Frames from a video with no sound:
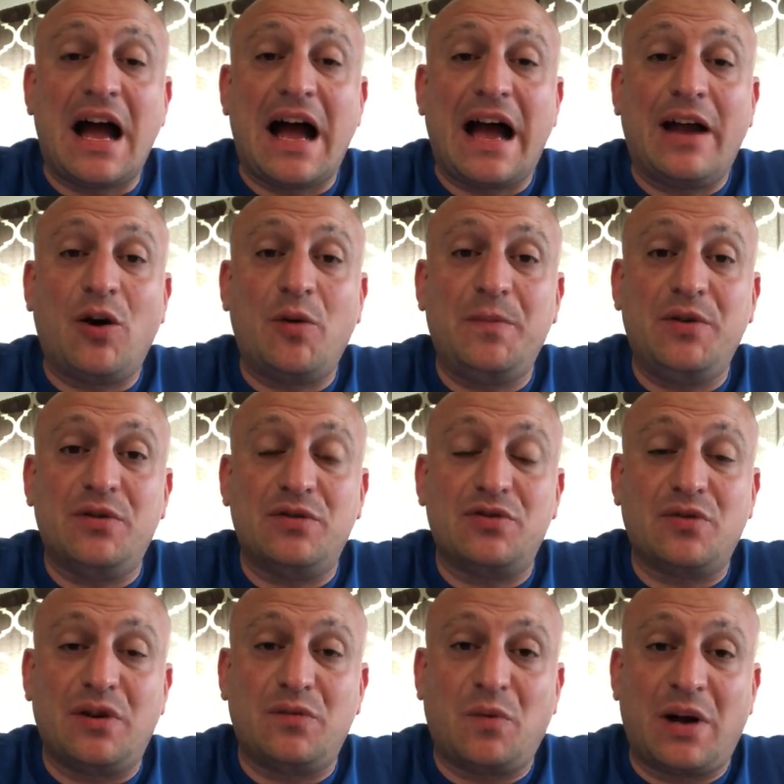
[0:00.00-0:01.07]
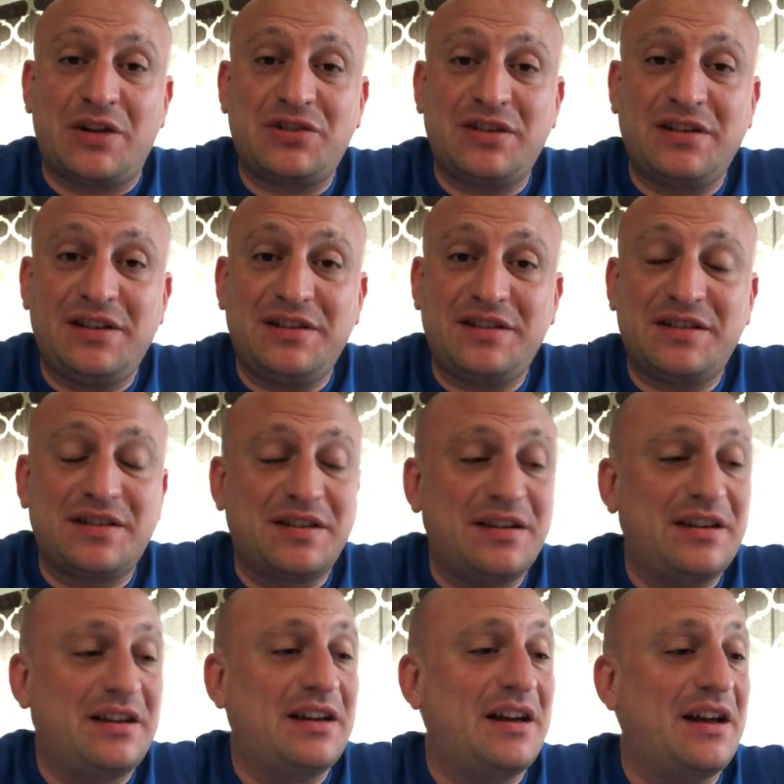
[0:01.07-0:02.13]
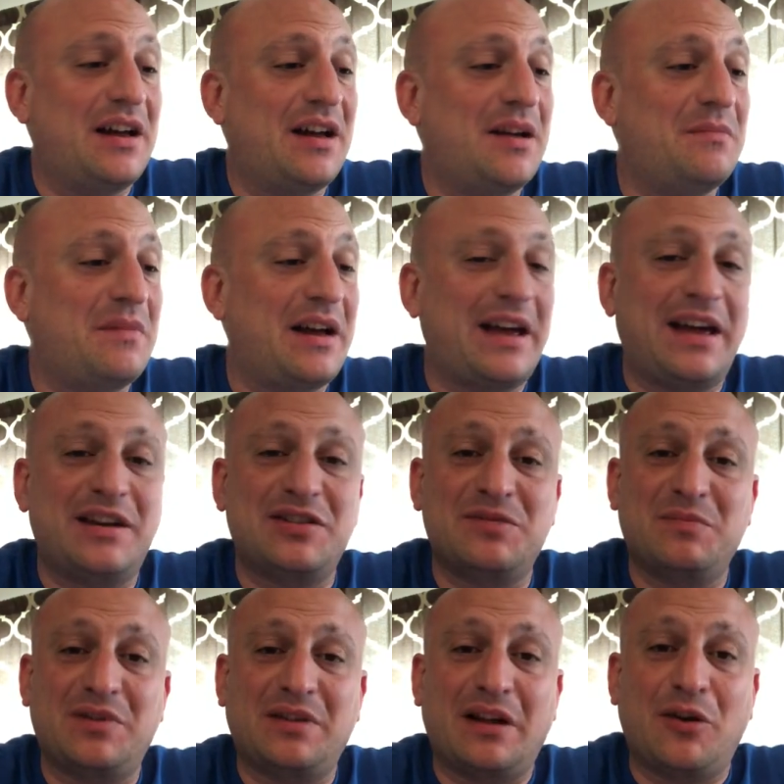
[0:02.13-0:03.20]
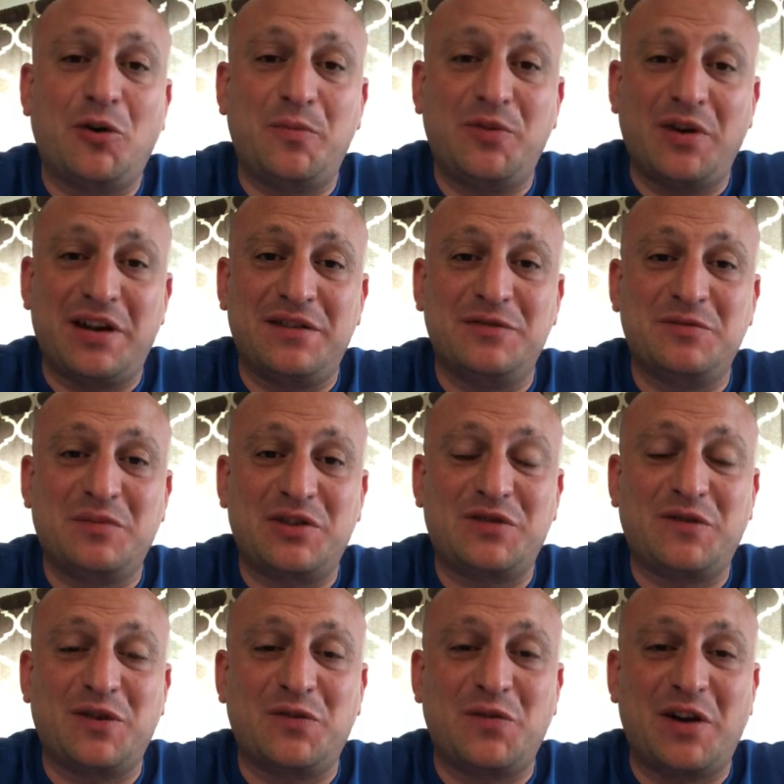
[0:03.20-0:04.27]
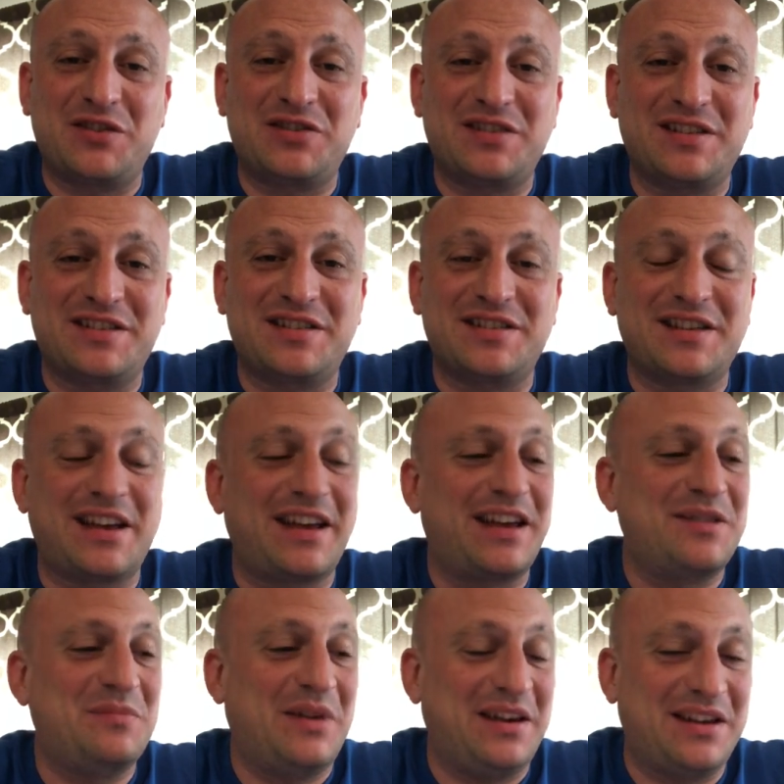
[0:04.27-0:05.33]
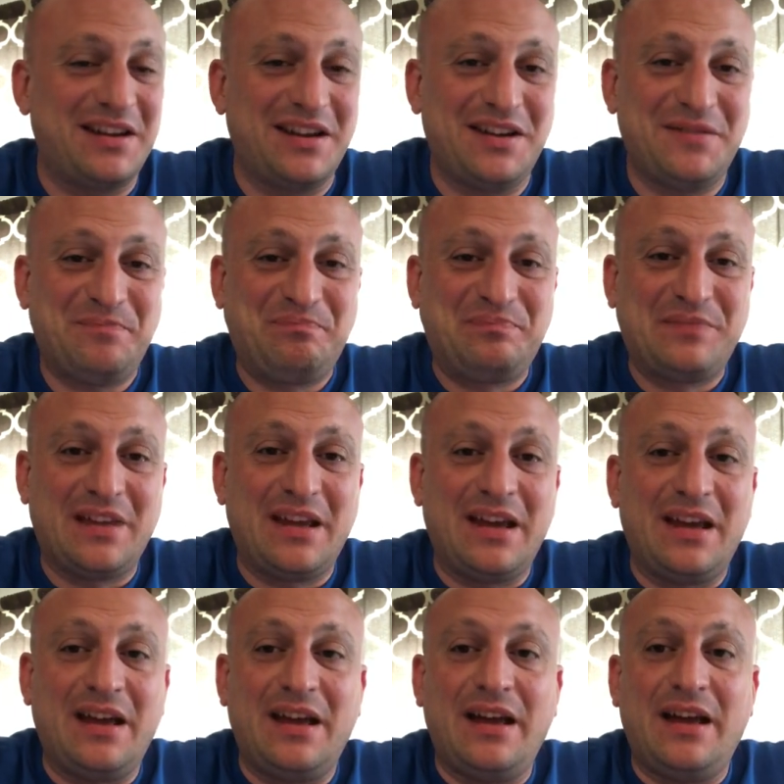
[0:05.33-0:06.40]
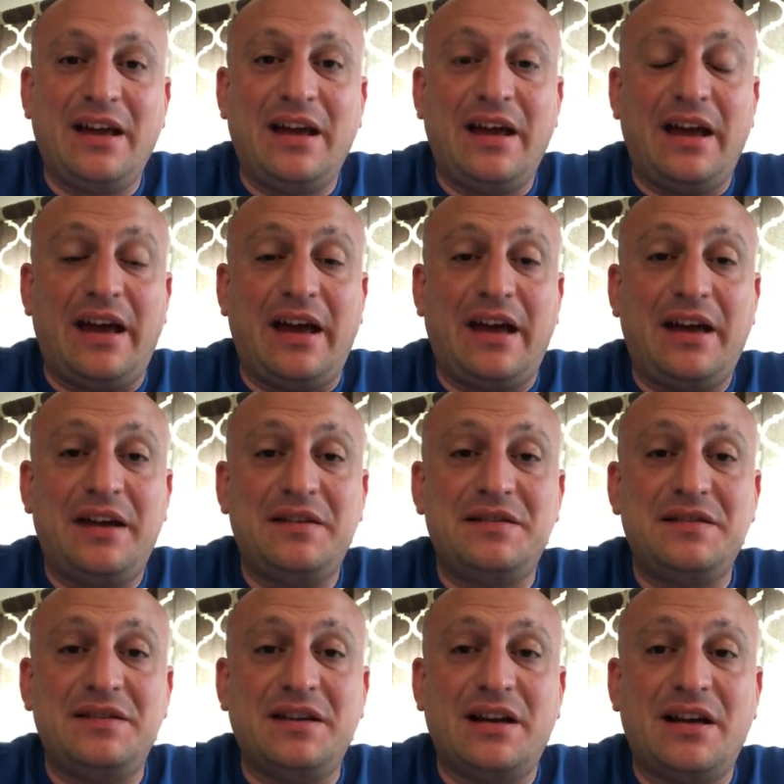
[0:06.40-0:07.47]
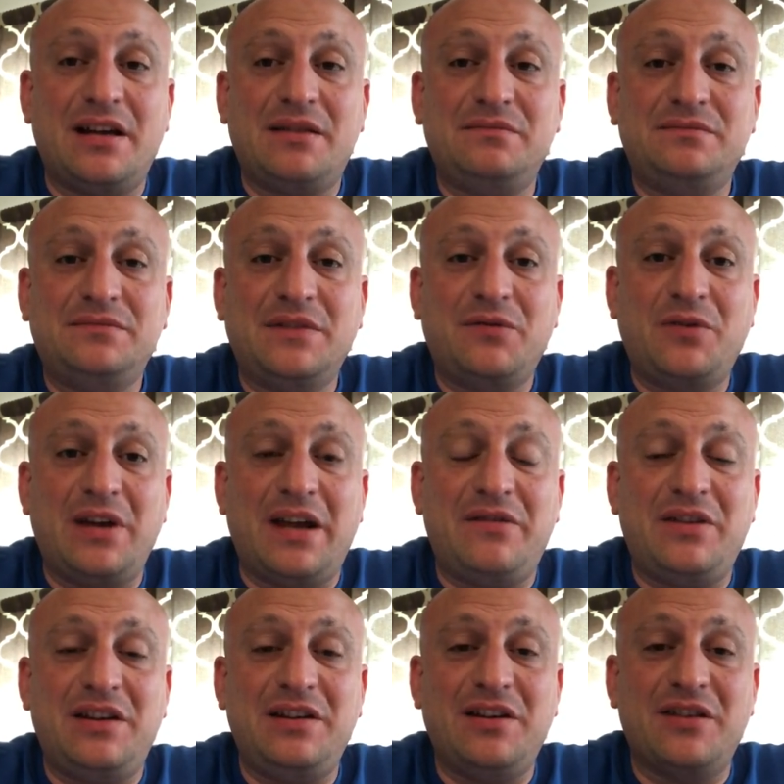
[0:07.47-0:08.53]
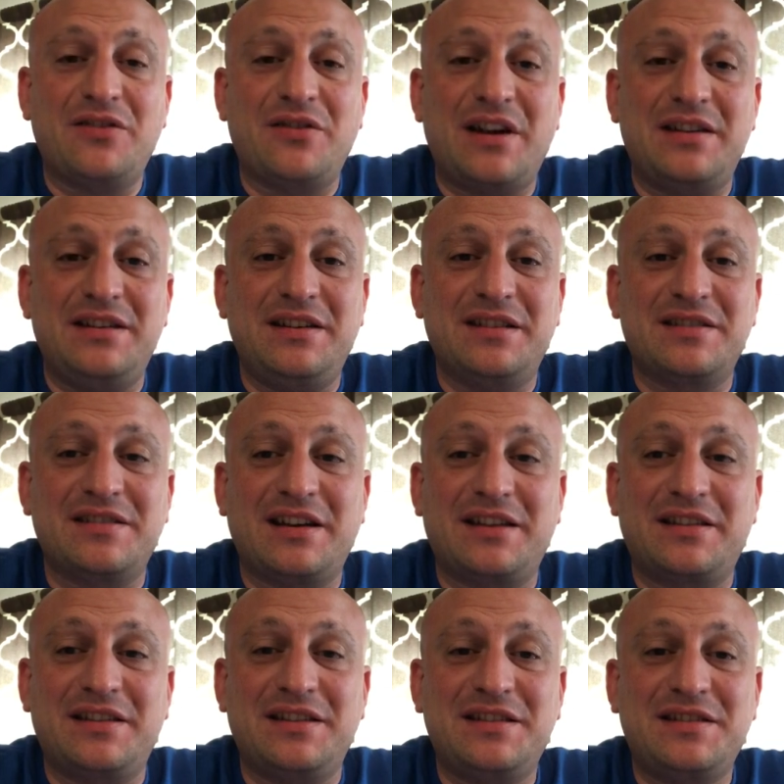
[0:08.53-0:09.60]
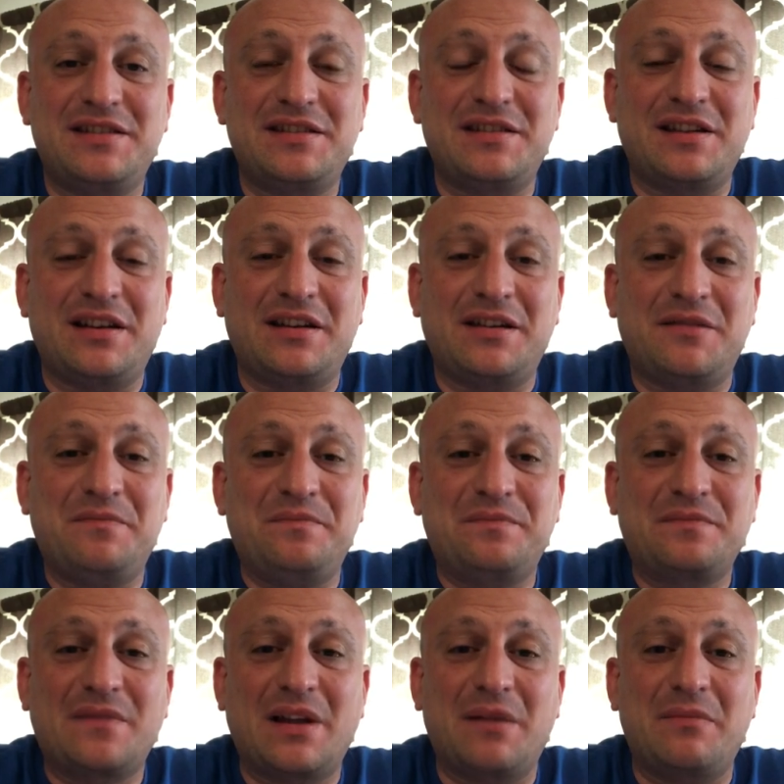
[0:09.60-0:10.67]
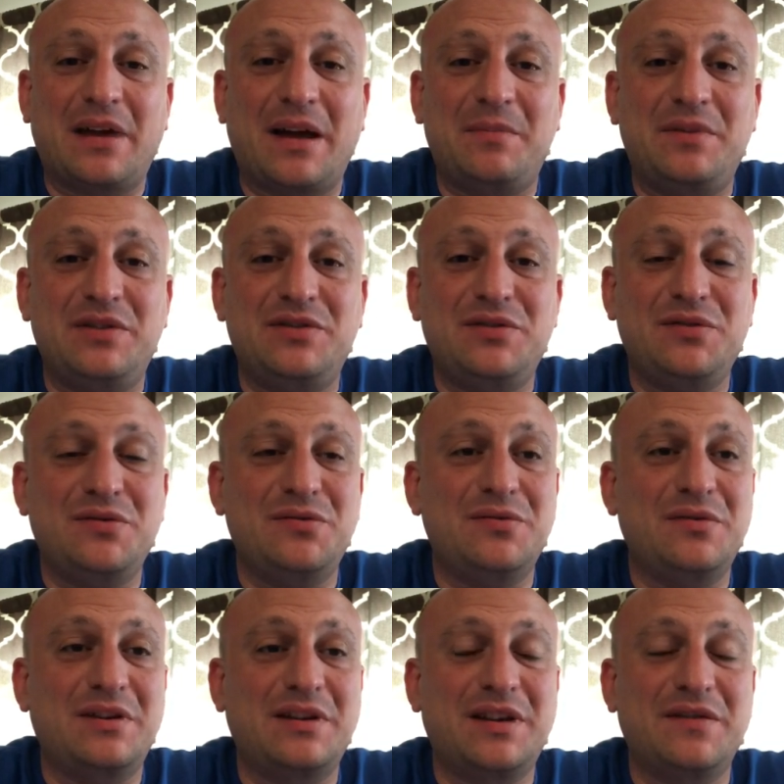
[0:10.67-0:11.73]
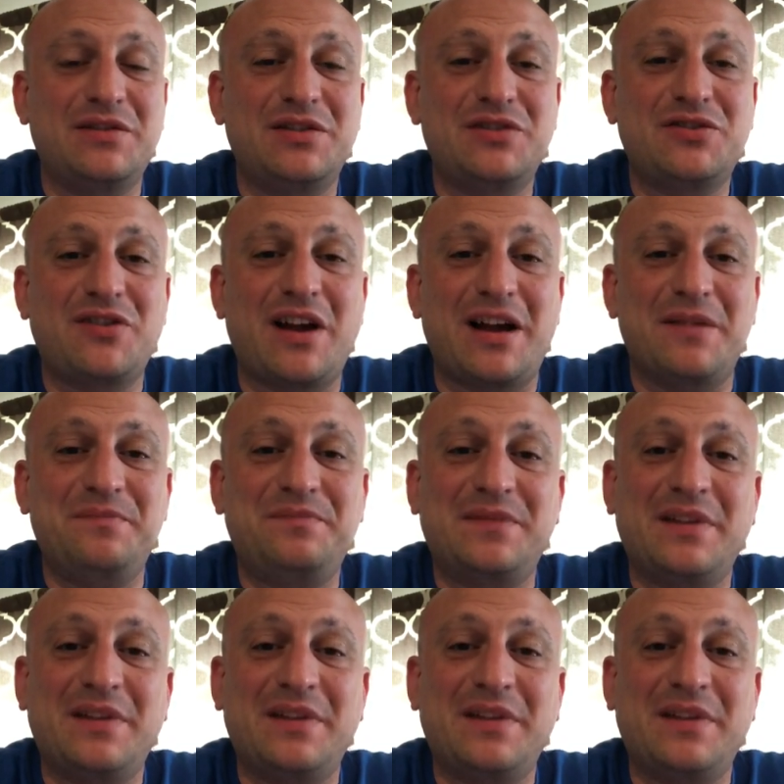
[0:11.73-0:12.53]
I hope you enjoyed watching this. I hope you had as much fun watching this as I had making it. And if we have any other ideas like this, I'm happy to give it a try.